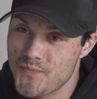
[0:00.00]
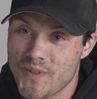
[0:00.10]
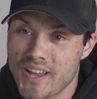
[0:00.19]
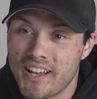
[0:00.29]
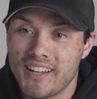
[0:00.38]

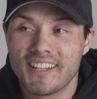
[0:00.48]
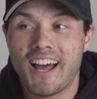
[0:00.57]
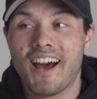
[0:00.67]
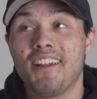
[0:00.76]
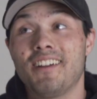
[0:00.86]
Yeah,
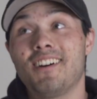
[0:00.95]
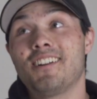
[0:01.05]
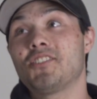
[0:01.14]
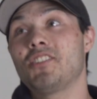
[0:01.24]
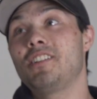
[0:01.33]
I
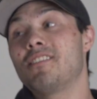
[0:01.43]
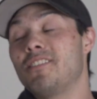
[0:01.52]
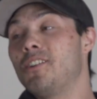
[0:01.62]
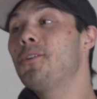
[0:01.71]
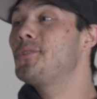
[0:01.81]
honestly don't
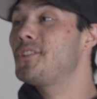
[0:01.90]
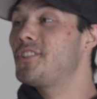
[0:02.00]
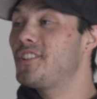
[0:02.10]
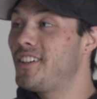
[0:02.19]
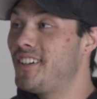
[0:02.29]
know,
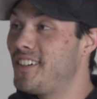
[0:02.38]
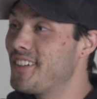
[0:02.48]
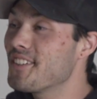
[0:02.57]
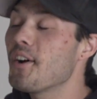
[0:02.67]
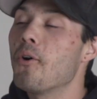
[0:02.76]
just
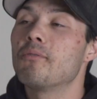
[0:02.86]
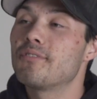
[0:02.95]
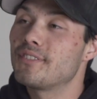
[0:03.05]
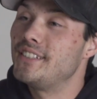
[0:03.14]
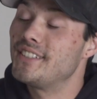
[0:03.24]

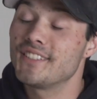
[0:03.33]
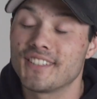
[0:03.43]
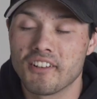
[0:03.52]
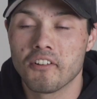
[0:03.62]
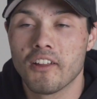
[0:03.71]
hopefully
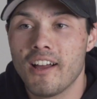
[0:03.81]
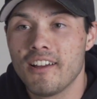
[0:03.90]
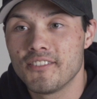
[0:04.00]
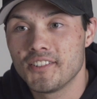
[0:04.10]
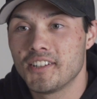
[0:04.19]
still
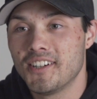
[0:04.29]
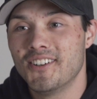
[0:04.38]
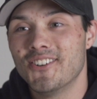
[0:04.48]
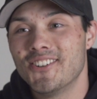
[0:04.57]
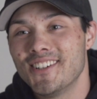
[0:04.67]
alive, you
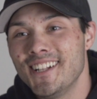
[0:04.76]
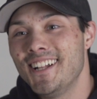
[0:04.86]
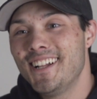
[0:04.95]
know?